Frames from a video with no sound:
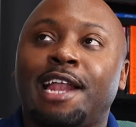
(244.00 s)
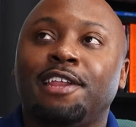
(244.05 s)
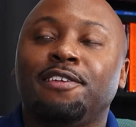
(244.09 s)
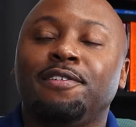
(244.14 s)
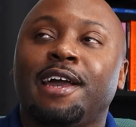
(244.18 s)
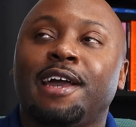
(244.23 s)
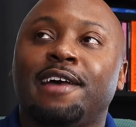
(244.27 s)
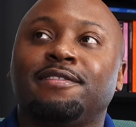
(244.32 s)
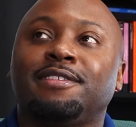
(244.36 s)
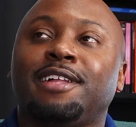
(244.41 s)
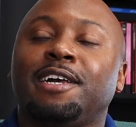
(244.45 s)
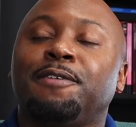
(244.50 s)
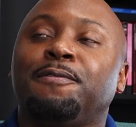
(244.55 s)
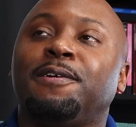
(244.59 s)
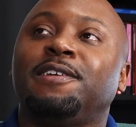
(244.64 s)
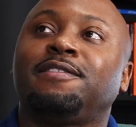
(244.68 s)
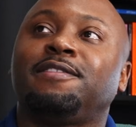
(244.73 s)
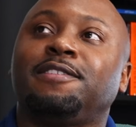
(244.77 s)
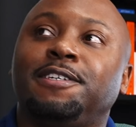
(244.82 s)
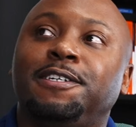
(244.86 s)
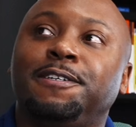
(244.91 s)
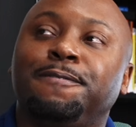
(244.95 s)
of you guys are like,
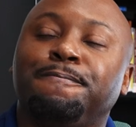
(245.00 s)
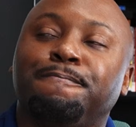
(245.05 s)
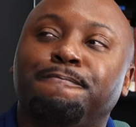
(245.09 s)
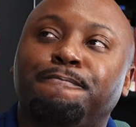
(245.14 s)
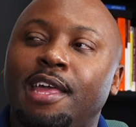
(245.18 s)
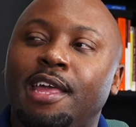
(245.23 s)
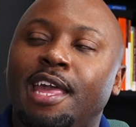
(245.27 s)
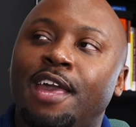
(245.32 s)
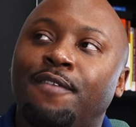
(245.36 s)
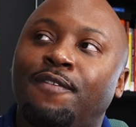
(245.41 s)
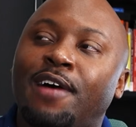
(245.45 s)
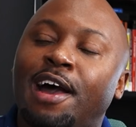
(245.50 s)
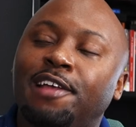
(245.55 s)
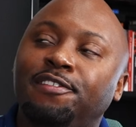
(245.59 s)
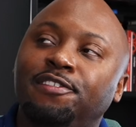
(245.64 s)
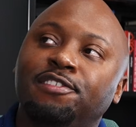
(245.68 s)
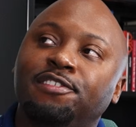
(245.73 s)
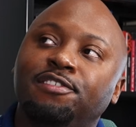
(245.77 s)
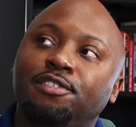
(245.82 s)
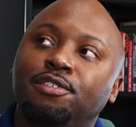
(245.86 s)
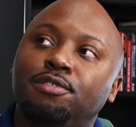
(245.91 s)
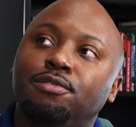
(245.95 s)
Wesley, if I
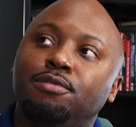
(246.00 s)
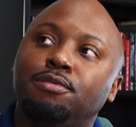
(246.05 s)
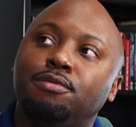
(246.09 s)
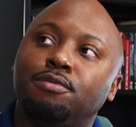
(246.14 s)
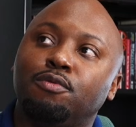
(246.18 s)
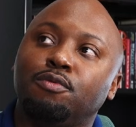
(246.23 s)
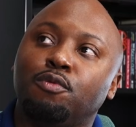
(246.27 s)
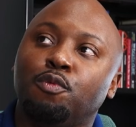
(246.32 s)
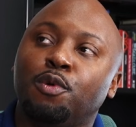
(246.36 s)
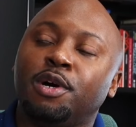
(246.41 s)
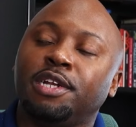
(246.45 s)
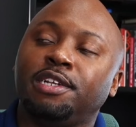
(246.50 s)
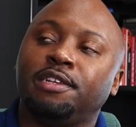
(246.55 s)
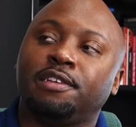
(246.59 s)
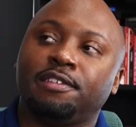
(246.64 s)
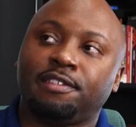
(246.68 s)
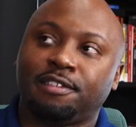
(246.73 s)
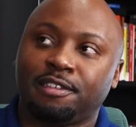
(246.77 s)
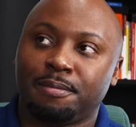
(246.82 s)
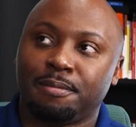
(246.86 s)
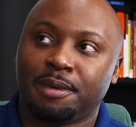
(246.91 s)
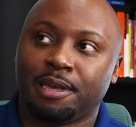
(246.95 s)
just knew what to
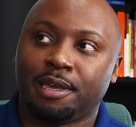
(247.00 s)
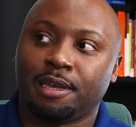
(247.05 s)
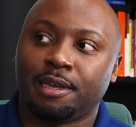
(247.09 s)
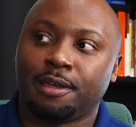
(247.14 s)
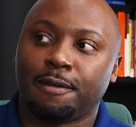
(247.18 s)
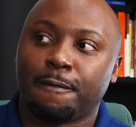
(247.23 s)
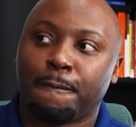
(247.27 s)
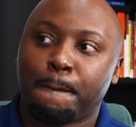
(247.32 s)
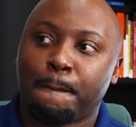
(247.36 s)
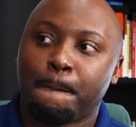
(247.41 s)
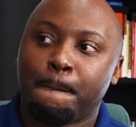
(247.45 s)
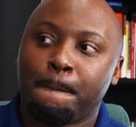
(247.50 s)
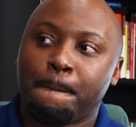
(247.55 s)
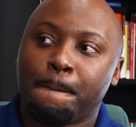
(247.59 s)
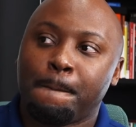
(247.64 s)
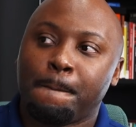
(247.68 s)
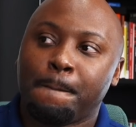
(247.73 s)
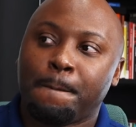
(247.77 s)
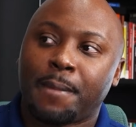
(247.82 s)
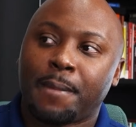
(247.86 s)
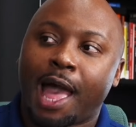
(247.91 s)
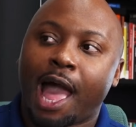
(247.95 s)
submit,
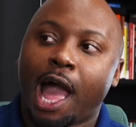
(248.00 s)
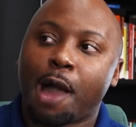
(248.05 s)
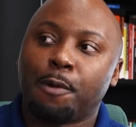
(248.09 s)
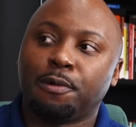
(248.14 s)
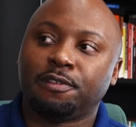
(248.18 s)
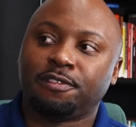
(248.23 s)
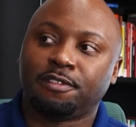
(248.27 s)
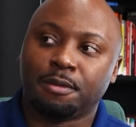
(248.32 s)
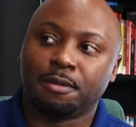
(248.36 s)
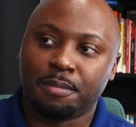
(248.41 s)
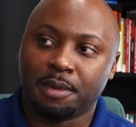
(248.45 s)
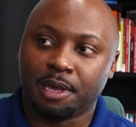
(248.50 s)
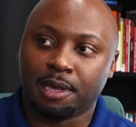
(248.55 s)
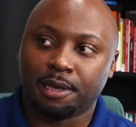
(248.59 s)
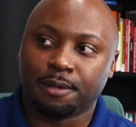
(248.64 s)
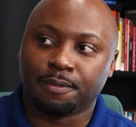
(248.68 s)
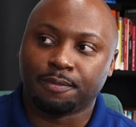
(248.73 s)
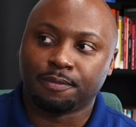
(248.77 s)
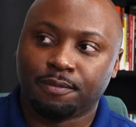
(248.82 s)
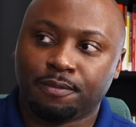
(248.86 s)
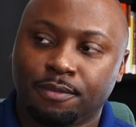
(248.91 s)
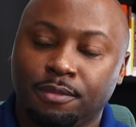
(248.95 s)
I would submit.
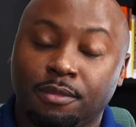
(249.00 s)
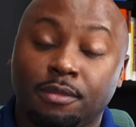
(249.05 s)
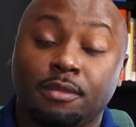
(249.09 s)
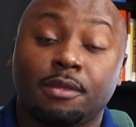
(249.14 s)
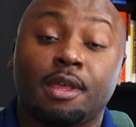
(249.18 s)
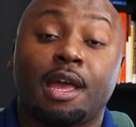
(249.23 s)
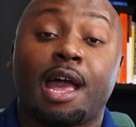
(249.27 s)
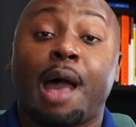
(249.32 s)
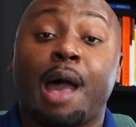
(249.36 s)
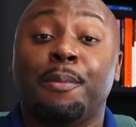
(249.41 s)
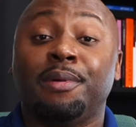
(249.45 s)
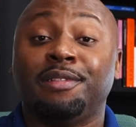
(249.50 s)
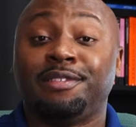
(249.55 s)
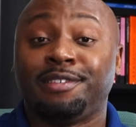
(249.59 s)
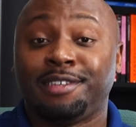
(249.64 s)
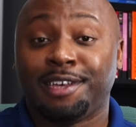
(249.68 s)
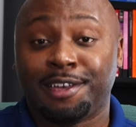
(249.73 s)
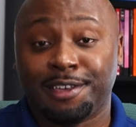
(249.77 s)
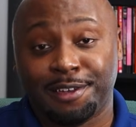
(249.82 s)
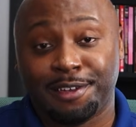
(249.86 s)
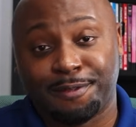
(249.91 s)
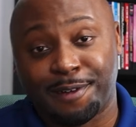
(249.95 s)
I'm gonna
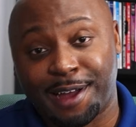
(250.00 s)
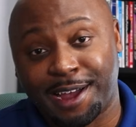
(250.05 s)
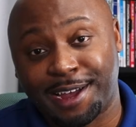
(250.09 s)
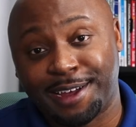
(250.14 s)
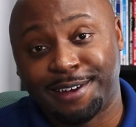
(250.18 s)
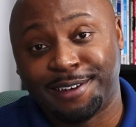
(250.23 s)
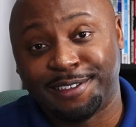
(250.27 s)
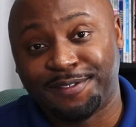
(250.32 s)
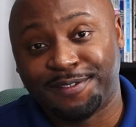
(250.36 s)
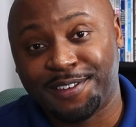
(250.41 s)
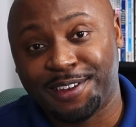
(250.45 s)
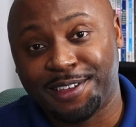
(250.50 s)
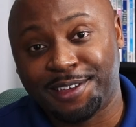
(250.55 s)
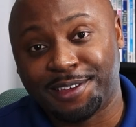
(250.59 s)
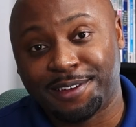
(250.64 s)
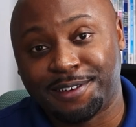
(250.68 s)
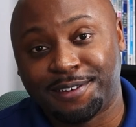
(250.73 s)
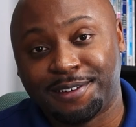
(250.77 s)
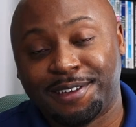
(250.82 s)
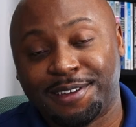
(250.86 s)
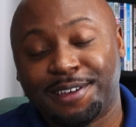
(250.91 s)
tell you right here in this video,